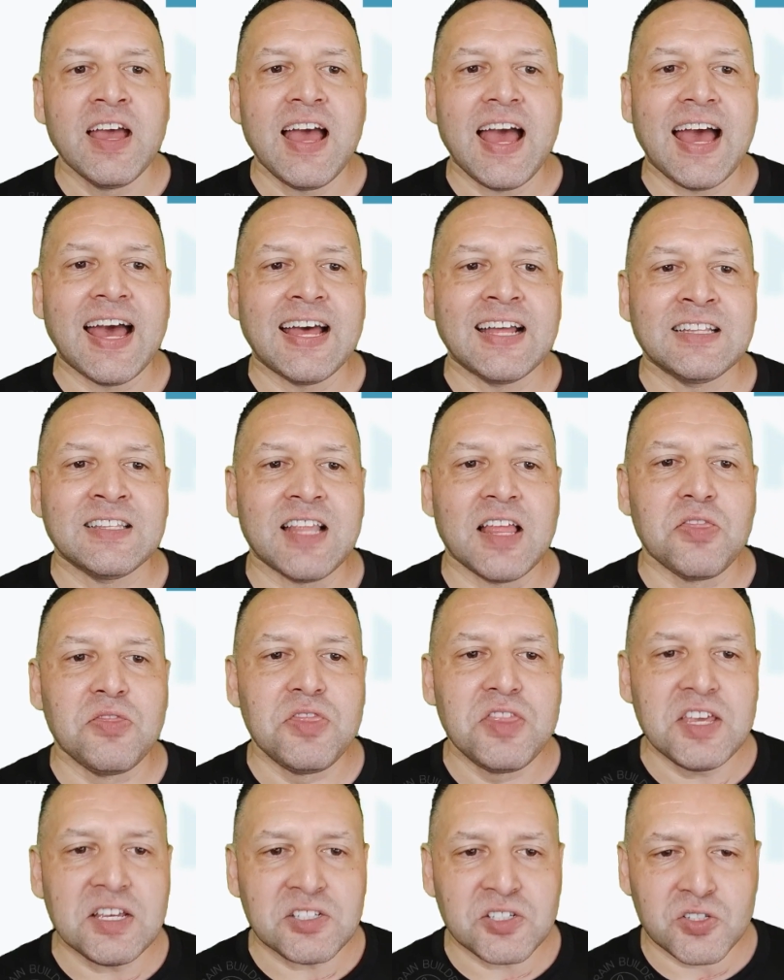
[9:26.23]
And
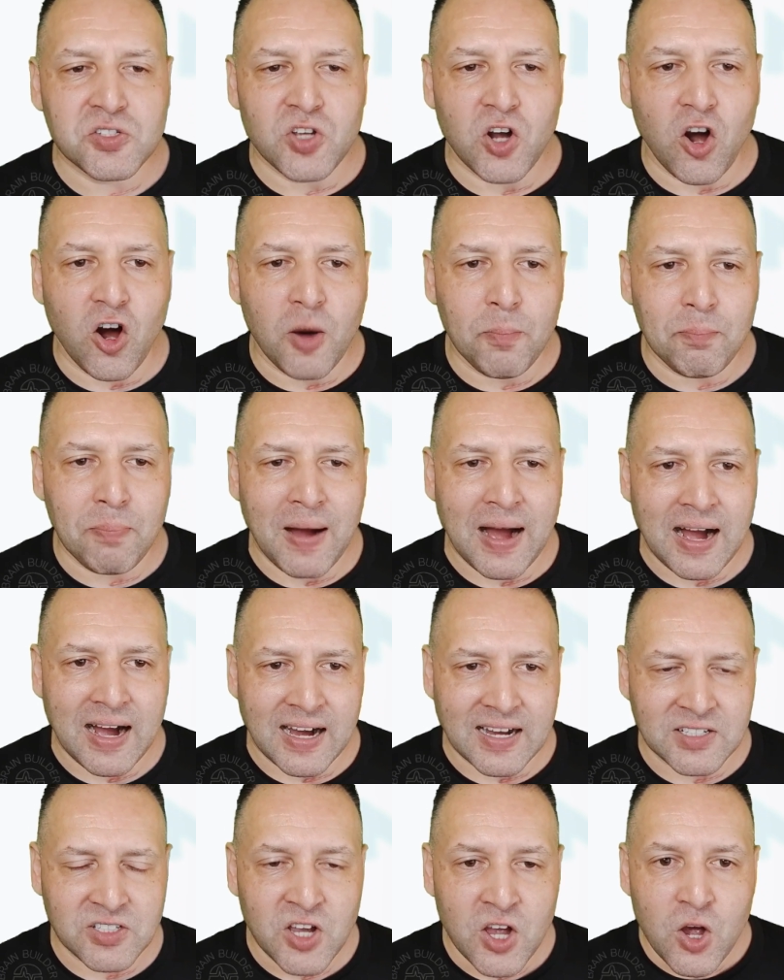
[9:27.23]
this top
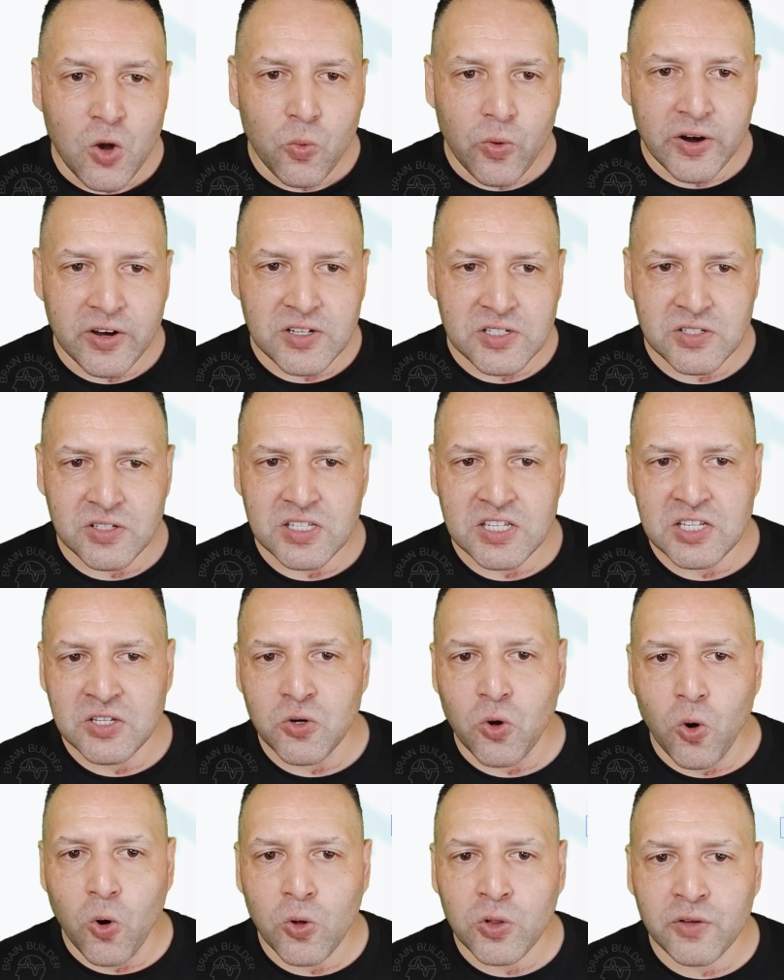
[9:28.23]
part, whereas in
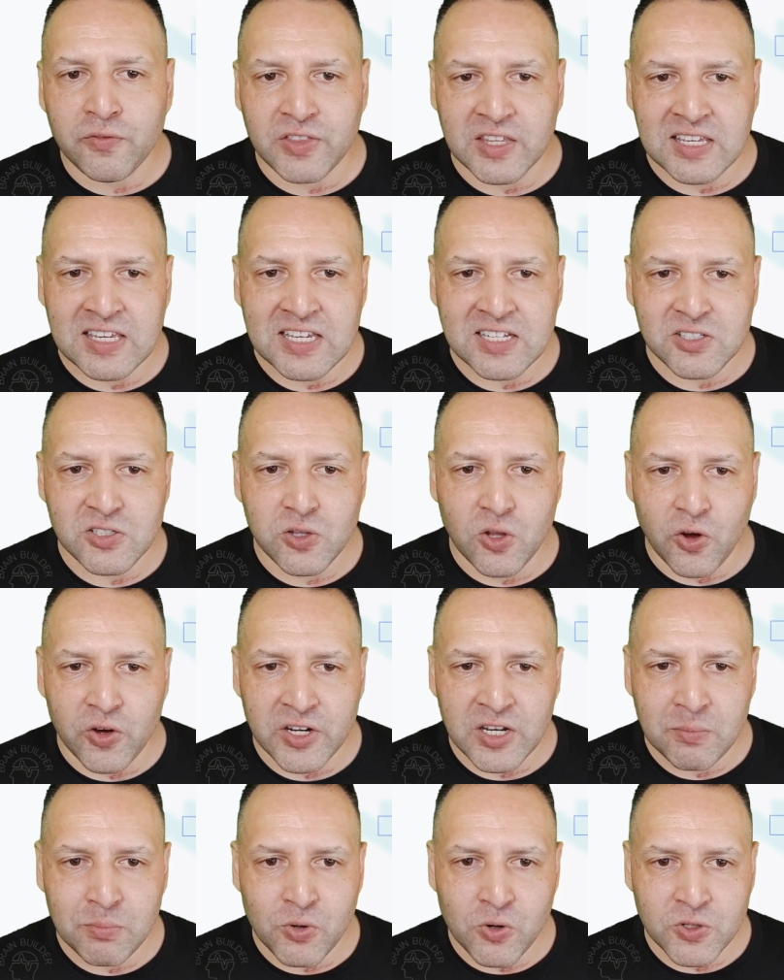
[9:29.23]
all of the kids'
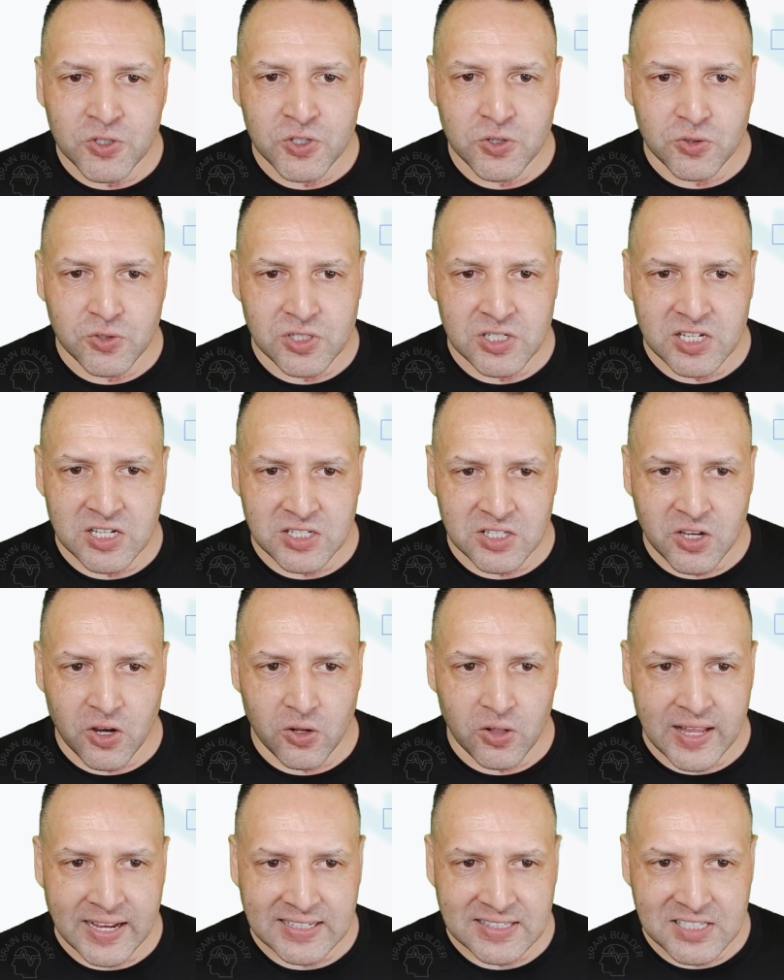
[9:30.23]
learning books, you'll see it go
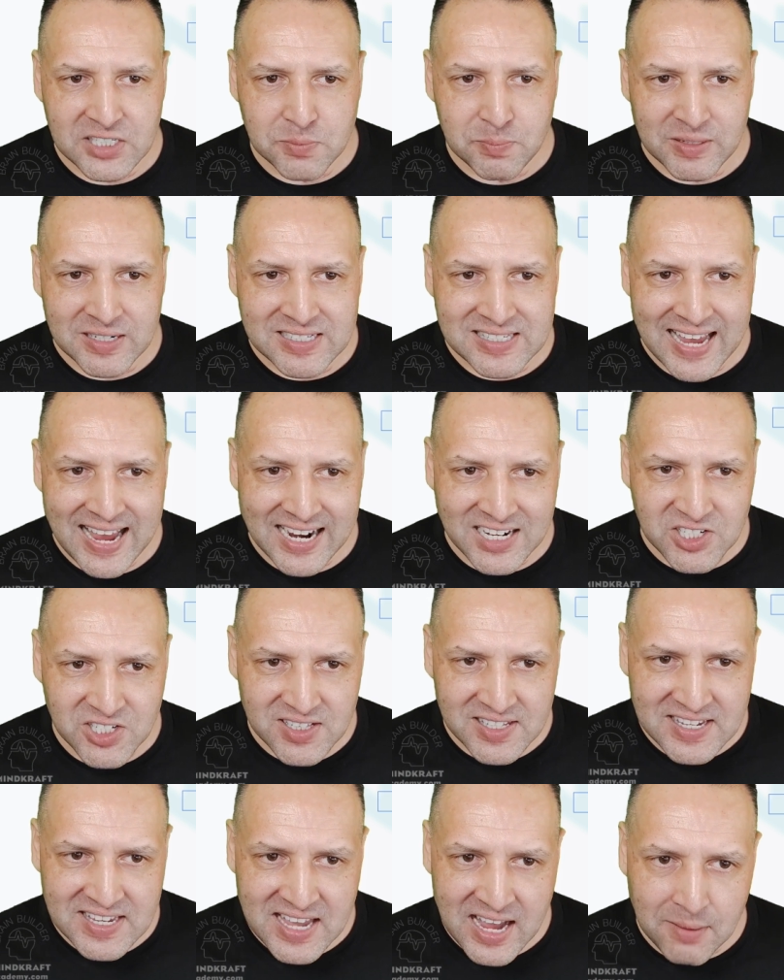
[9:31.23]
like this, but it's
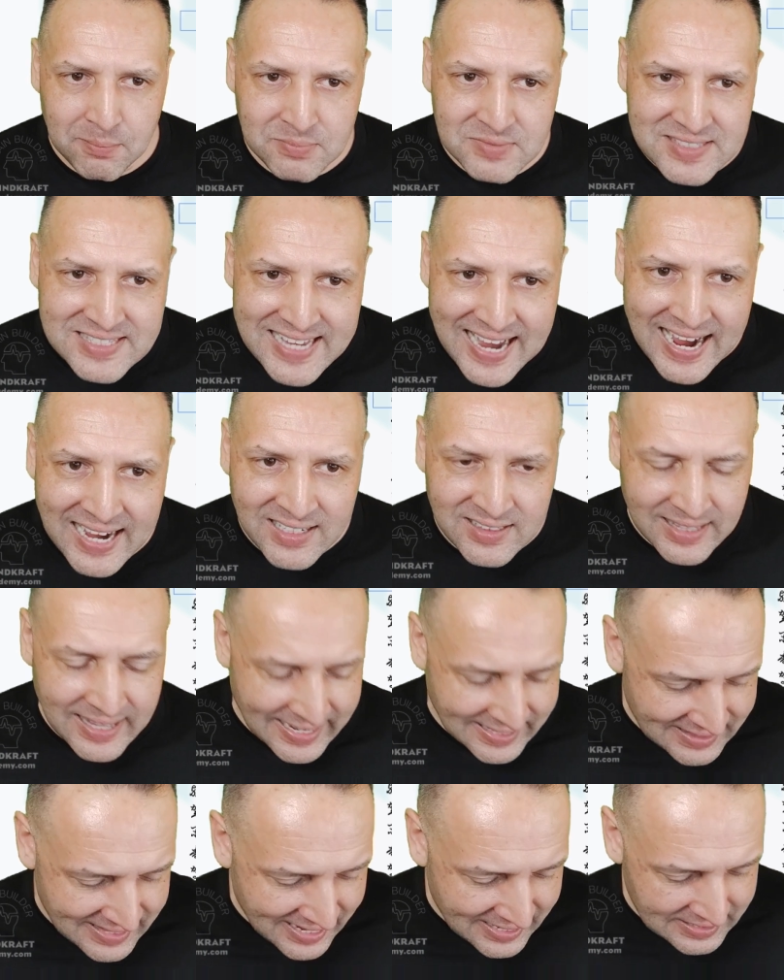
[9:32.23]
actually come down
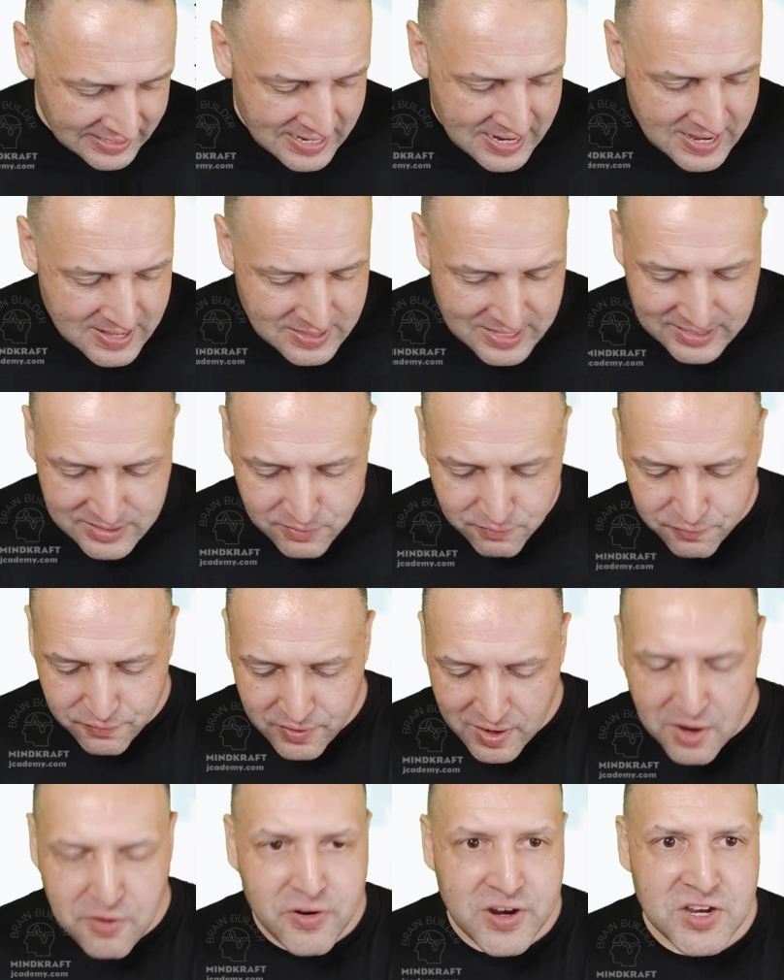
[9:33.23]
like that. That's
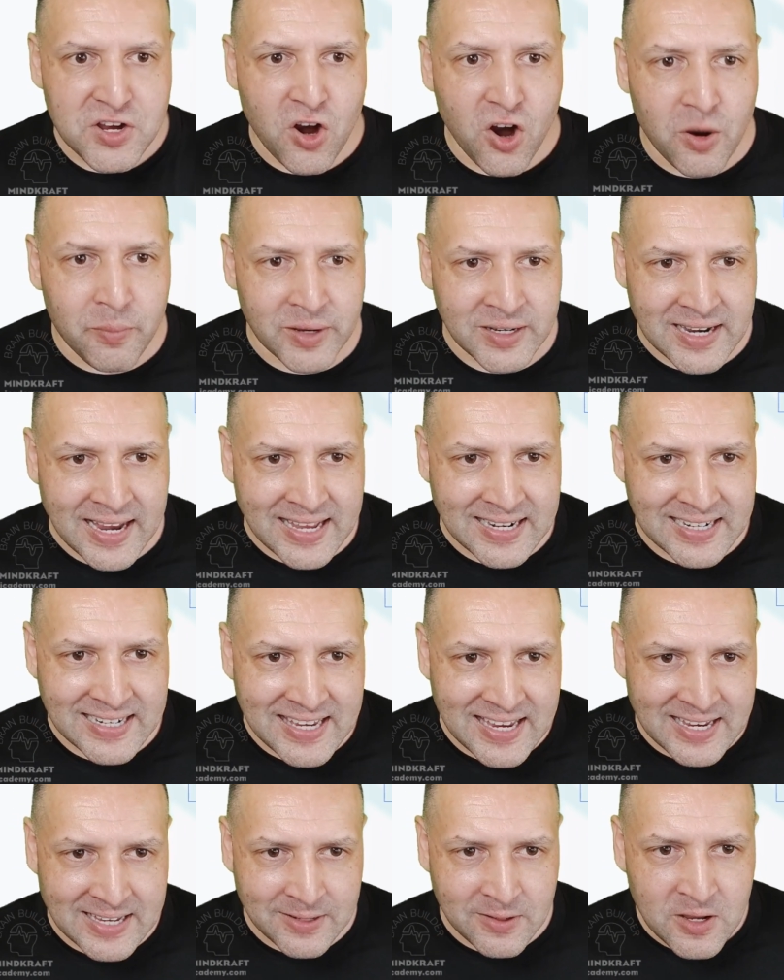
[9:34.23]
very common. And
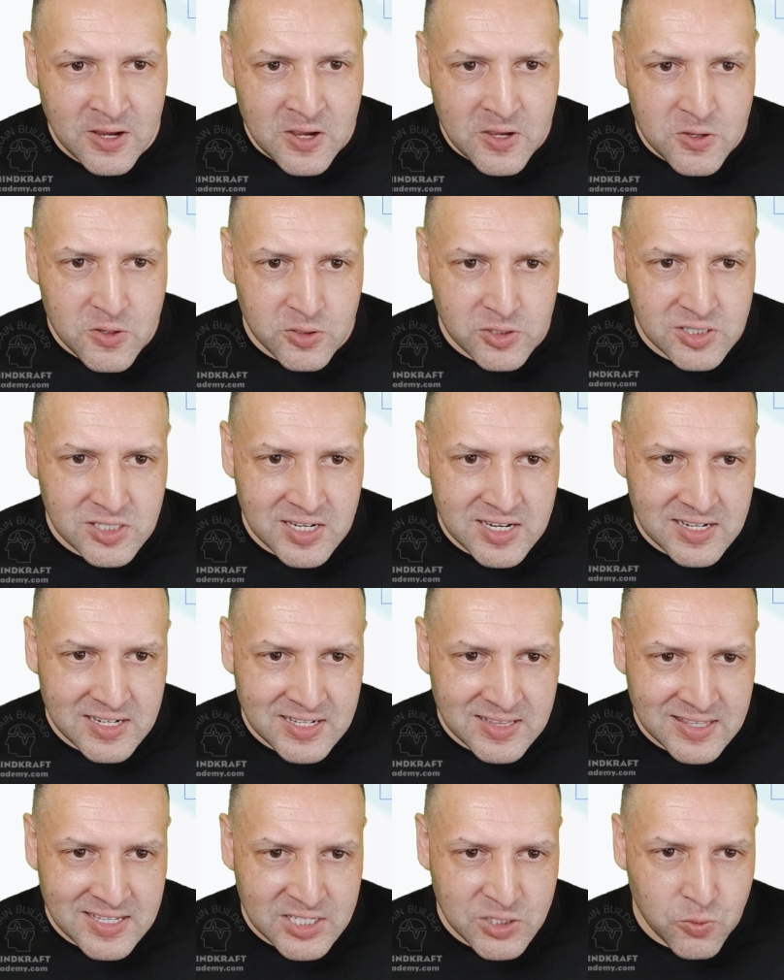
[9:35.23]
again, you'll see it
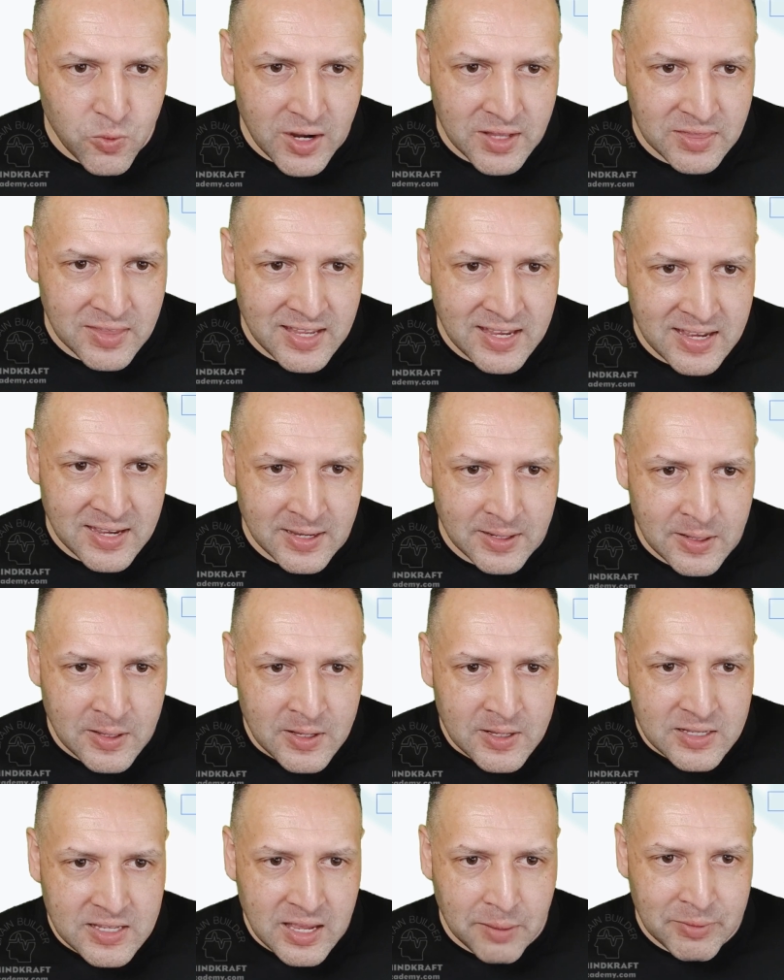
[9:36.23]
in this one there,
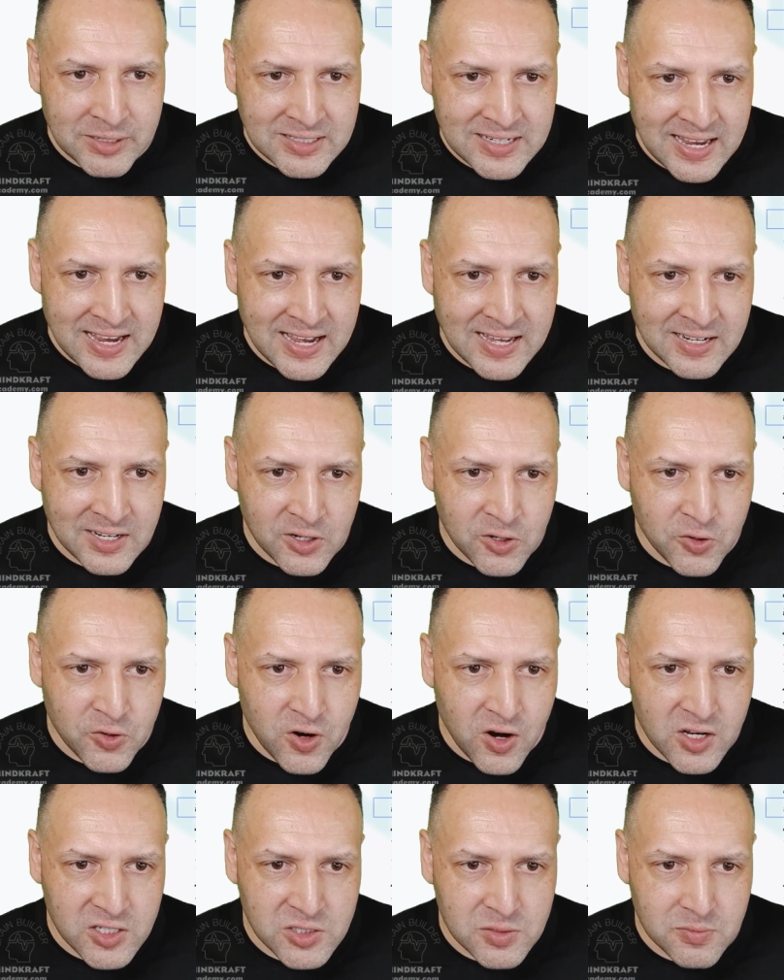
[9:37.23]
coming down
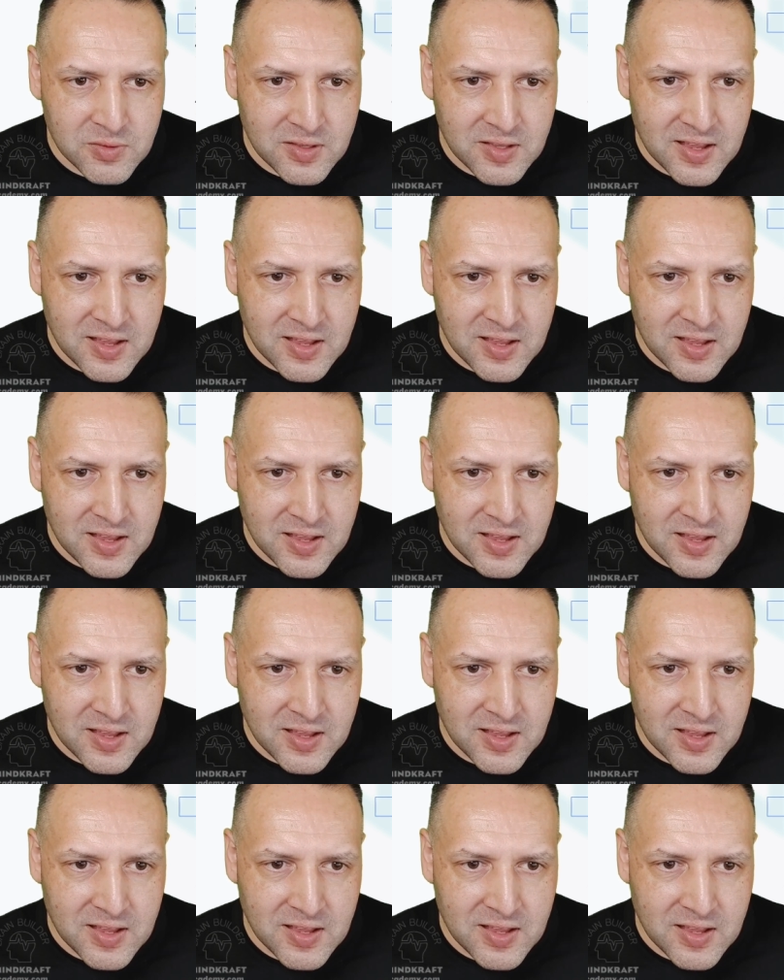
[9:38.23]
across,